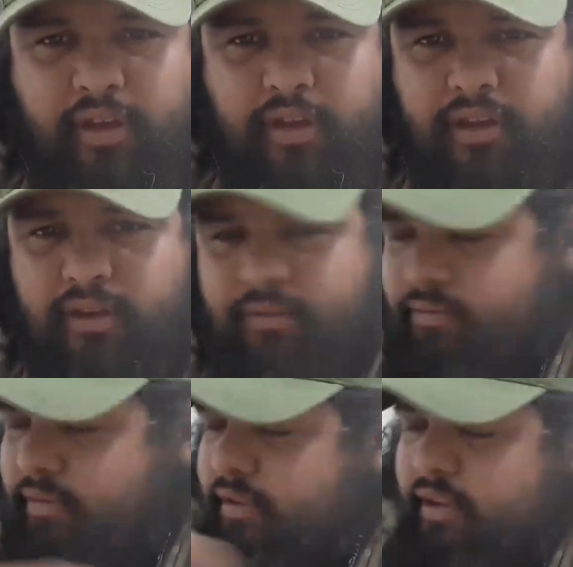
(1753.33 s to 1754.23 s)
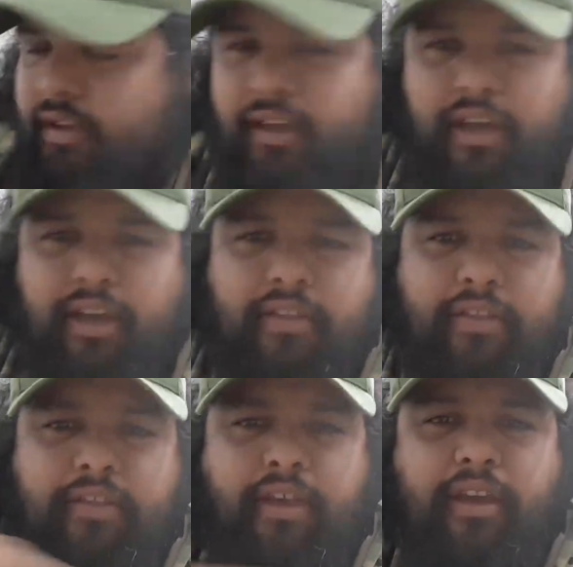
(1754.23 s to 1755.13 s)
Right.
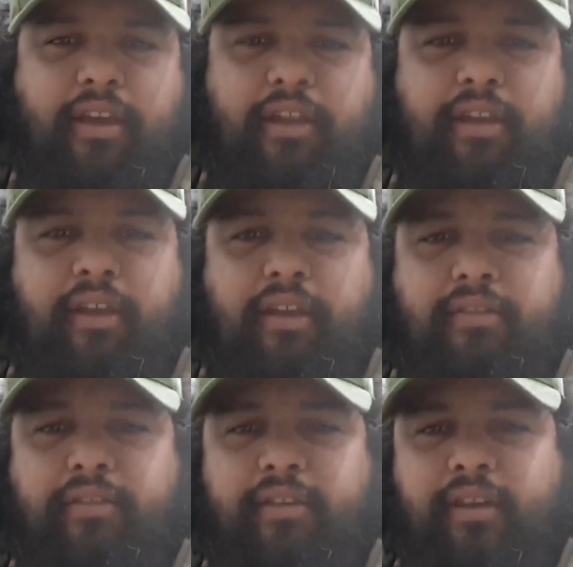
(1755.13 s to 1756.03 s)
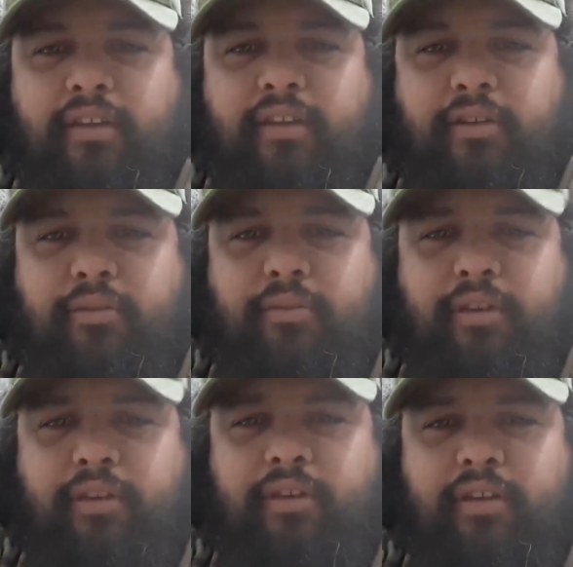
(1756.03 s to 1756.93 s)
And then, let's see, oh,
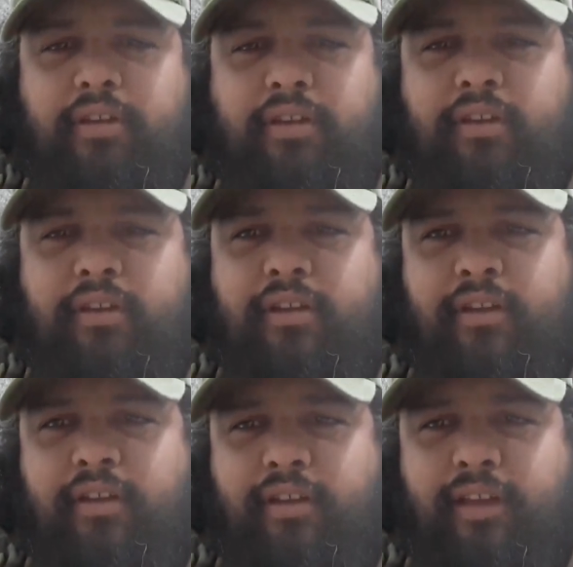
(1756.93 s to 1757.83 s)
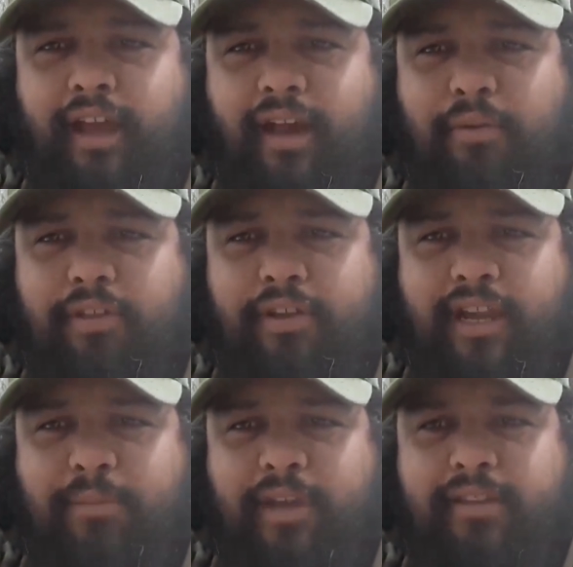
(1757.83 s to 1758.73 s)
yeah, with a
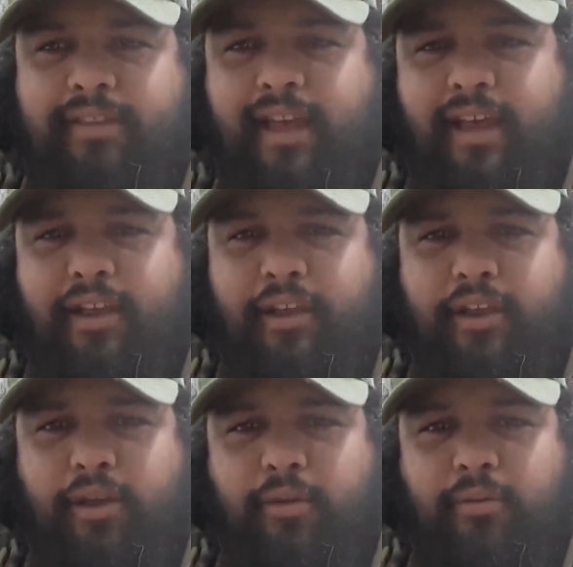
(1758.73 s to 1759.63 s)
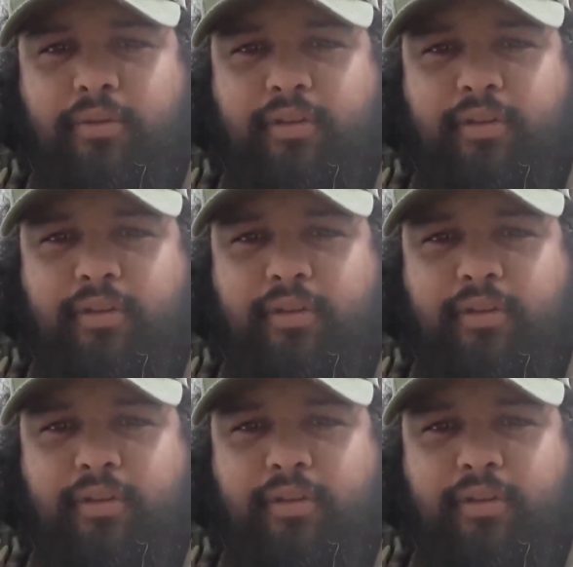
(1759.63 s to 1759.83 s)
name like that, no.